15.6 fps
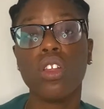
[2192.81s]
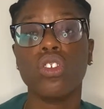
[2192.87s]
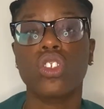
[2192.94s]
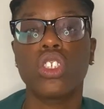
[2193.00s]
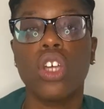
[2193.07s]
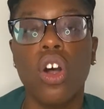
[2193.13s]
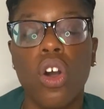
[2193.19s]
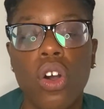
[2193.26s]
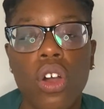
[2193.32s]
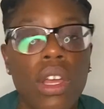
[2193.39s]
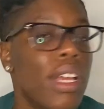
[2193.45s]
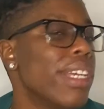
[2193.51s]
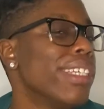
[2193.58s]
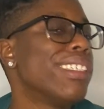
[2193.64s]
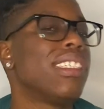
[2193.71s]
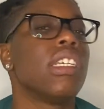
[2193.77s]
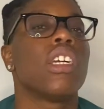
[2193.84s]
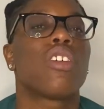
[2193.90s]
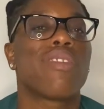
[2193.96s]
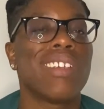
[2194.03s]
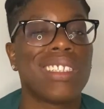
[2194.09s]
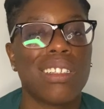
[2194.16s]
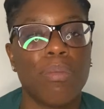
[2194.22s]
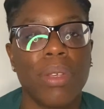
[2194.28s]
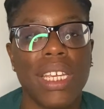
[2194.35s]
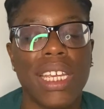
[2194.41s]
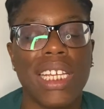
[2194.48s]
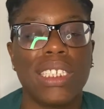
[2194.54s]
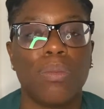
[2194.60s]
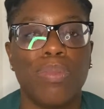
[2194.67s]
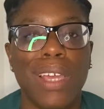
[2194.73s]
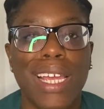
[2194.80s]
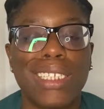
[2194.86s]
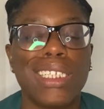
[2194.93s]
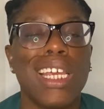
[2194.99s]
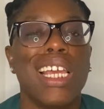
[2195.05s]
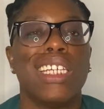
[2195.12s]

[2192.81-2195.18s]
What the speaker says: So she agrees to be his bitch.